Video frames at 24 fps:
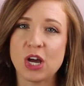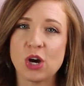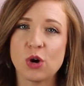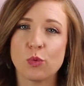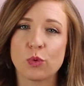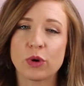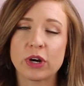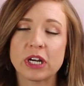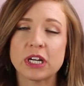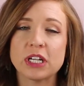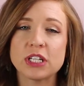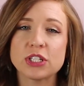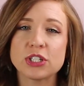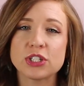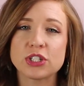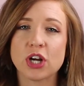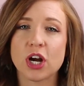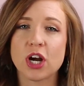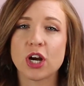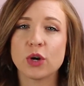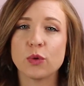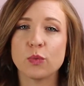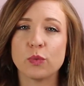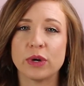We're going to
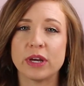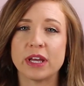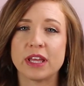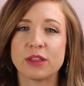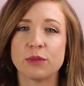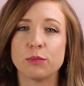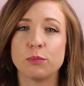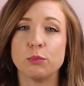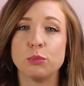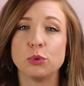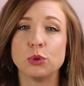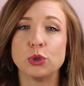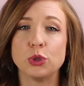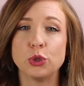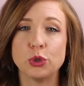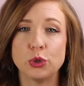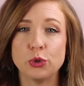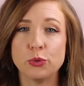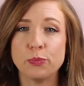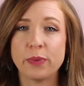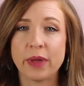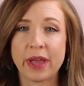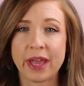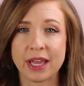start with
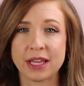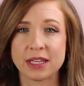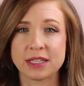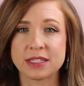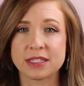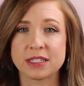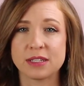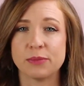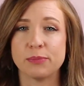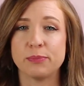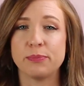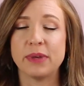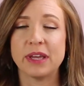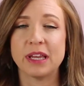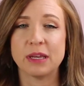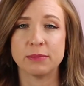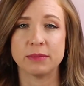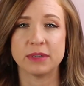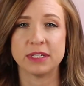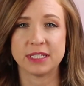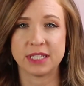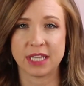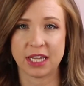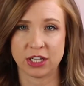blue-based
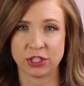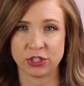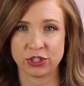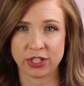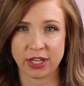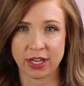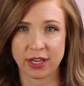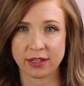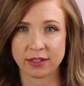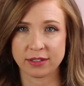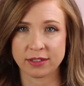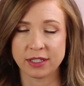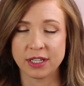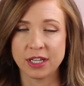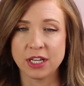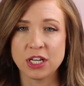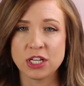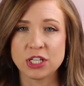pigmentation.